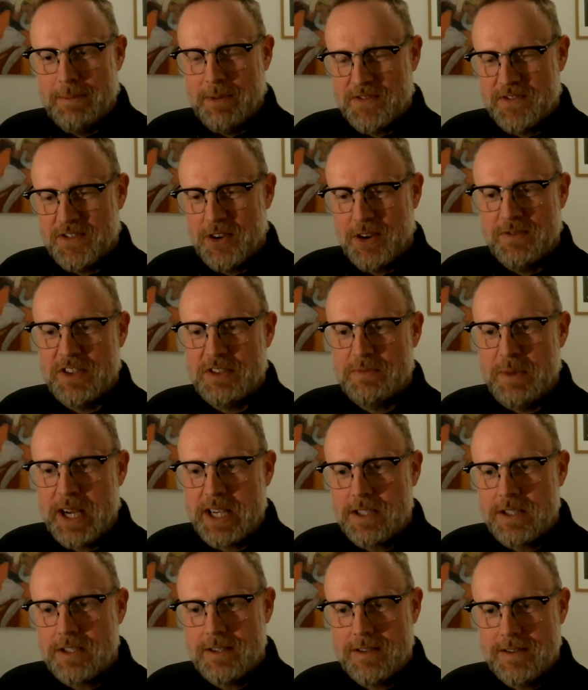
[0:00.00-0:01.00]
service
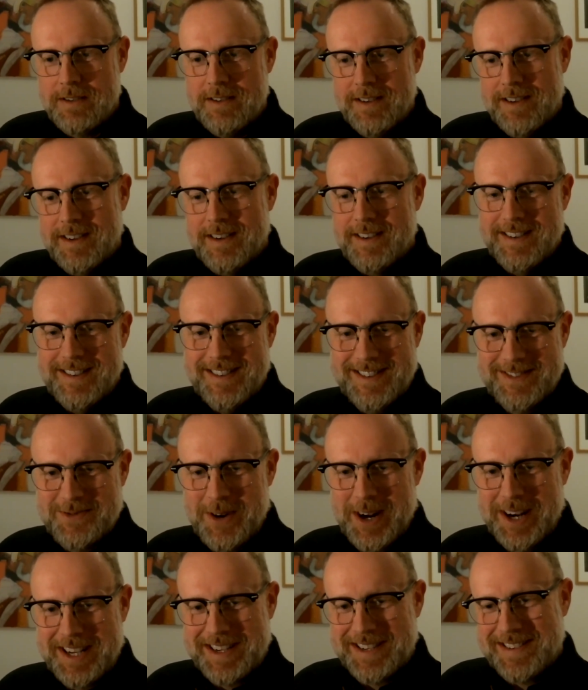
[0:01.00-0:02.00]
mesh is
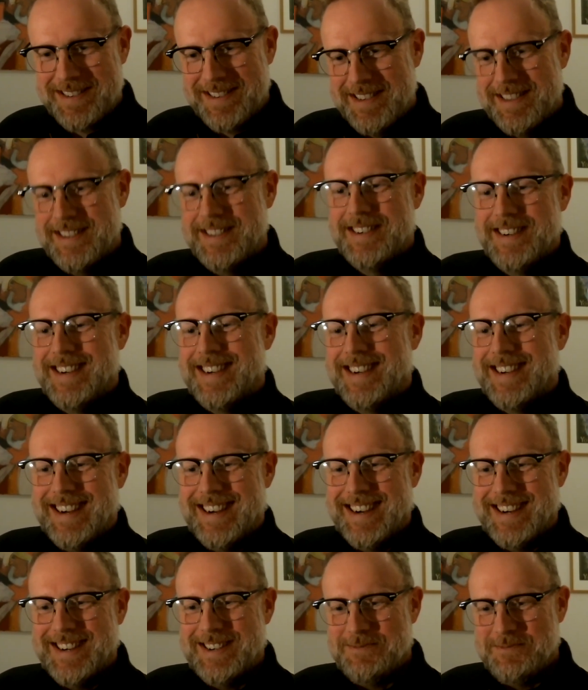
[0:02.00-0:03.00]
running
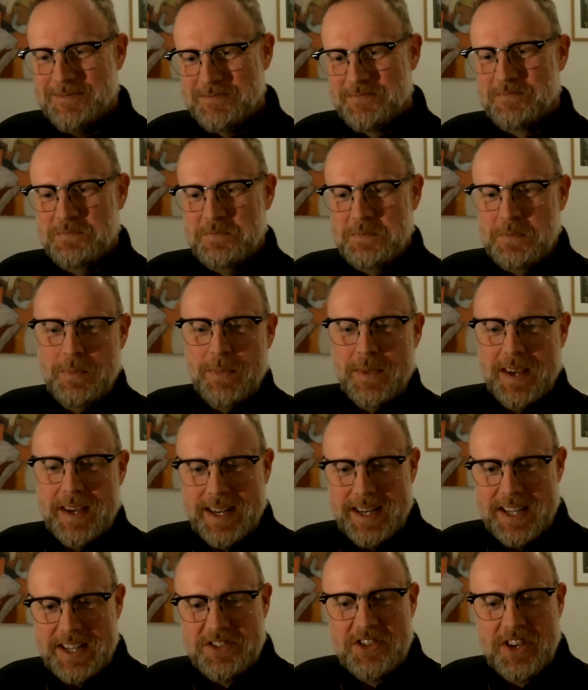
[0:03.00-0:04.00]
um,
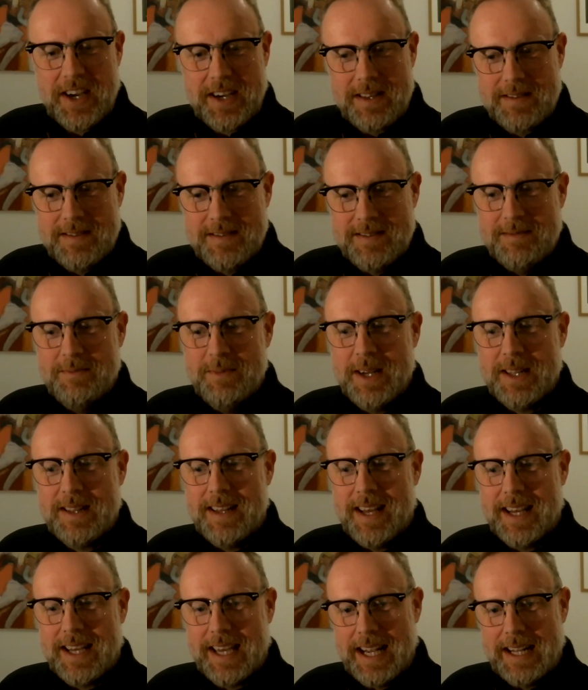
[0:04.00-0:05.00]
in each site.
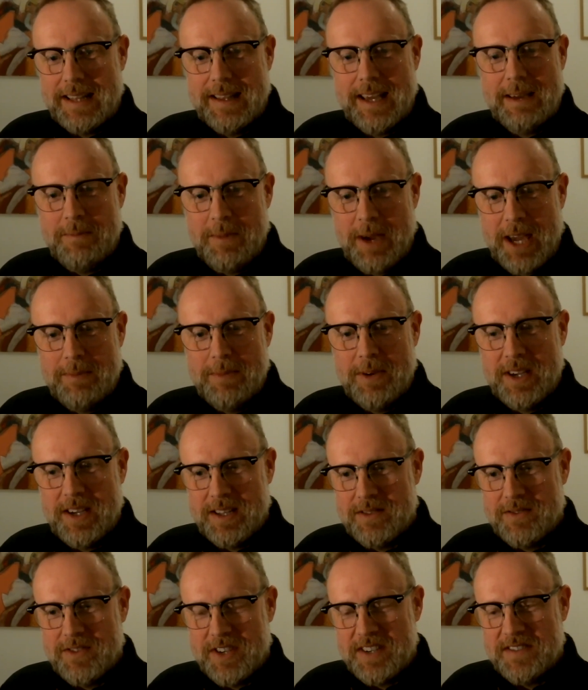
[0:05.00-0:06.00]
But again, they may be
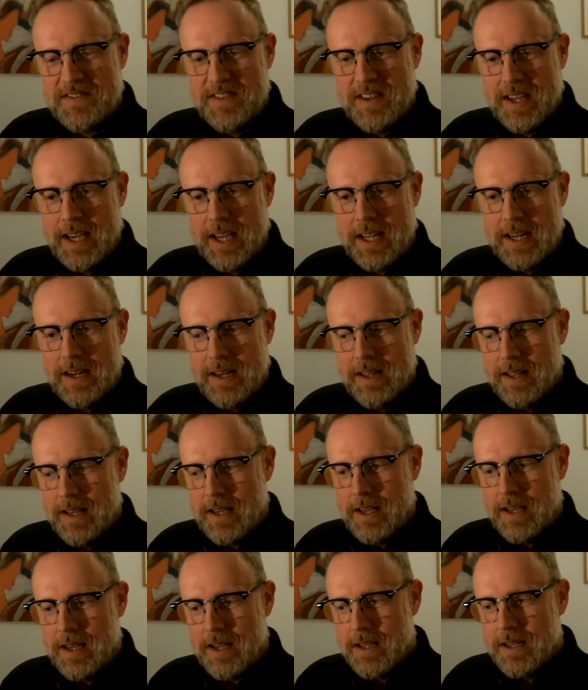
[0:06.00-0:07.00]
interested in
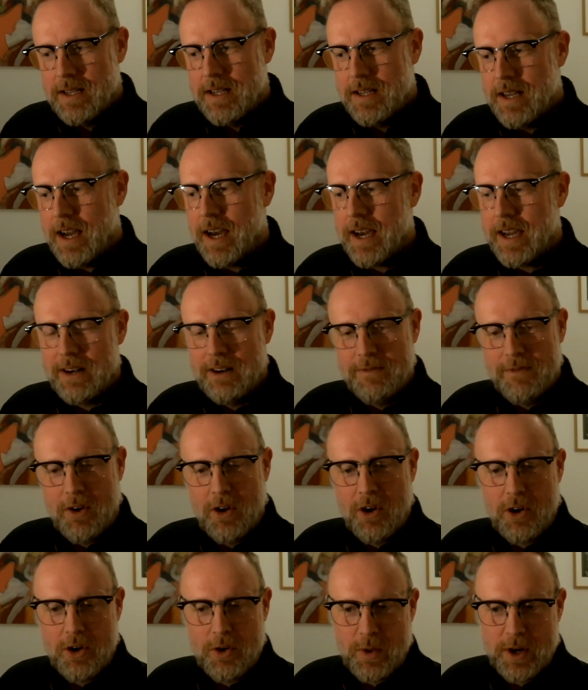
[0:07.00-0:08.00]
the kind of
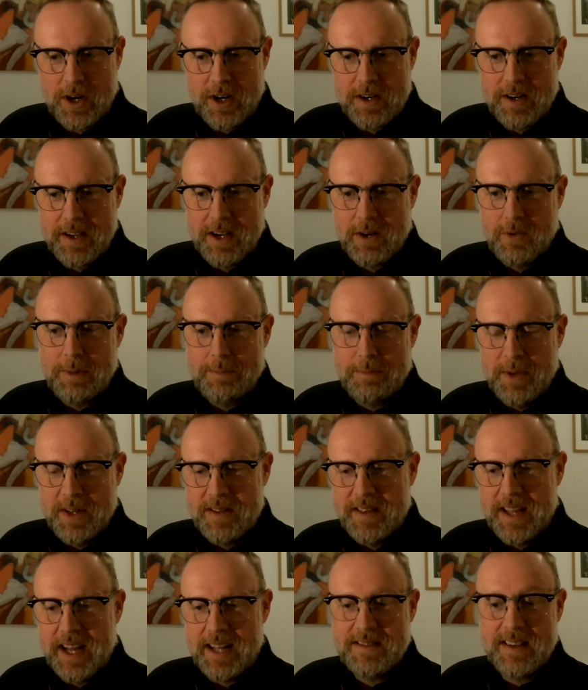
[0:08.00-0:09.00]
hardware equipment
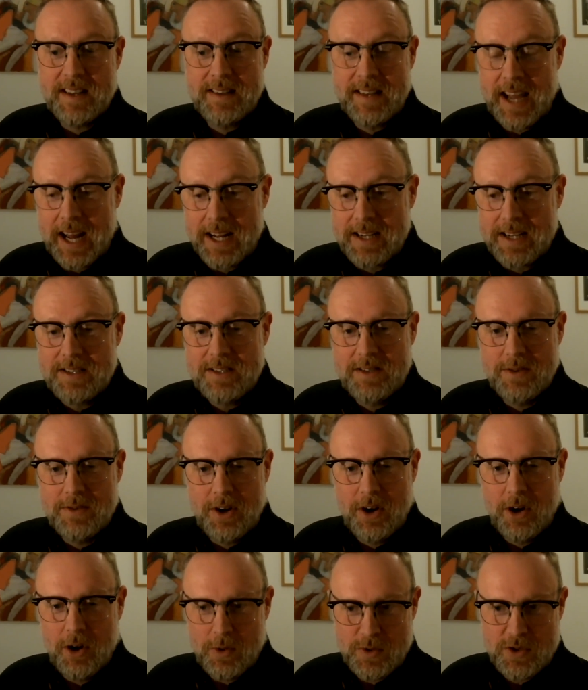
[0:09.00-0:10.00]
that's attached to the
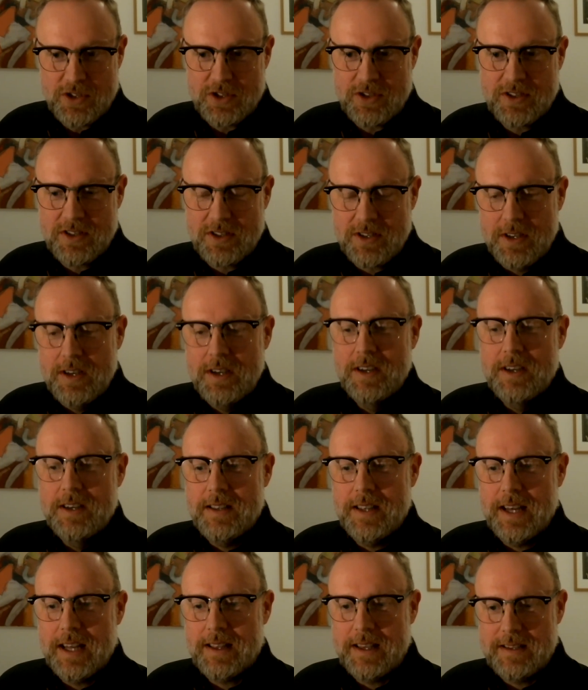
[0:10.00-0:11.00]
hosts
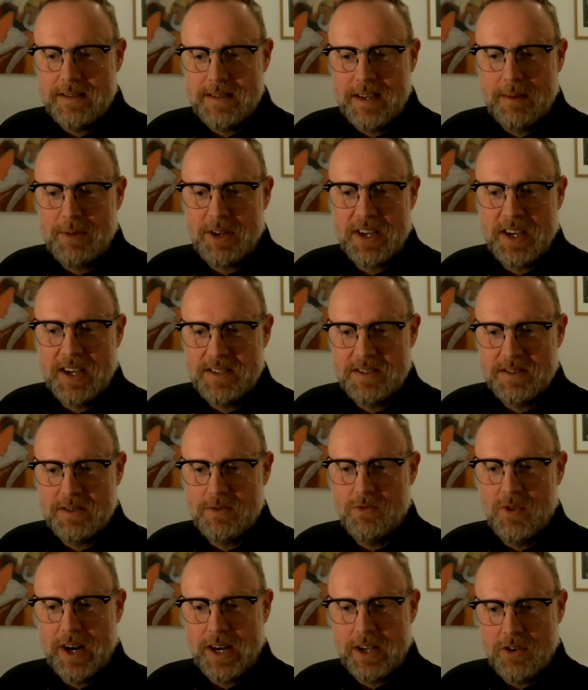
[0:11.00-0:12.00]
that these applications are
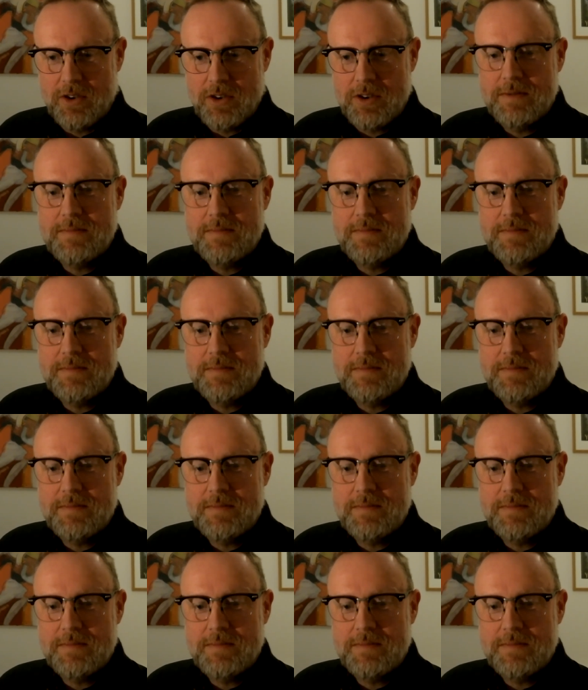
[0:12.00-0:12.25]
running on.